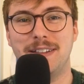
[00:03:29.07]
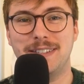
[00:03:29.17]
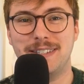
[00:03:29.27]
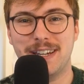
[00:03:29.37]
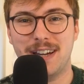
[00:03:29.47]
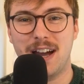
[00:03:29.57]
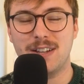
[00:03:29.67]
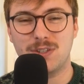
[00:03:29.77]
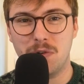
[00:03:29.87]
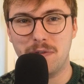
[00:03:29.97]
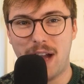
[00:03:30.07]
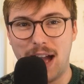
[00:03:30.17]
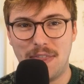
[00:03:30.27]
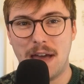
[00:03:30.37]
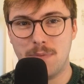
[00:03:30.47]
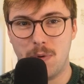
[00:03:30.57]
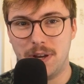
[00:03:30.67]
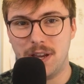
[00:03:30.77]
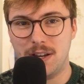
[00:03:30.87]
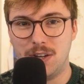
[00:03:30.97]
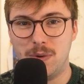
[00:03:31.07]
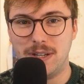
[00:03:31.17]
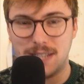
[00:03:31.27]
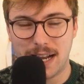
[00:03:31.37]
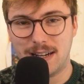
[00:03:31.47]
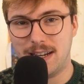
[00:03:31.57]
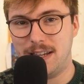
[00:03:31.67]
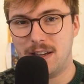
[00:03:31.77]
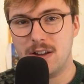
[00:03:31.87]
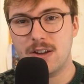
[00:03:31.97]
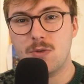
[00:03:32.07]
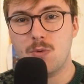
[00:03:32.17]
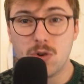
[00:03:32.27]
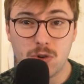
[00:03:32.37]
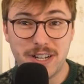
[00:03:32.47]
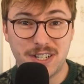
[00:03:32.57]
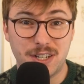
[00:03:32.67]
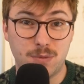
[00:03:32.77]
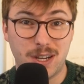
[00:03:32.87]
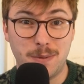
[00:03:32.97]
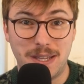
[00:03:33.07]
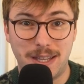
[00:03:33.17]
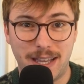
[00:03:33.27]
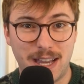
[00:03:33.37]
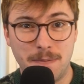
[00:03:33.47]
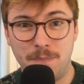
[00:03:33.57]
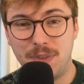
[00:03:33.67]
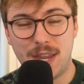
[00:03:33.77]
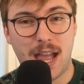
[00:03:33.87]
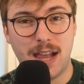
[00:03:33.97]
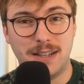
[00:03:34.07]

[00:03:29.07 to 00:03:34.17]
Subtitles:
I sort of, at that point, I knew exactly what creatures were going to be in the game and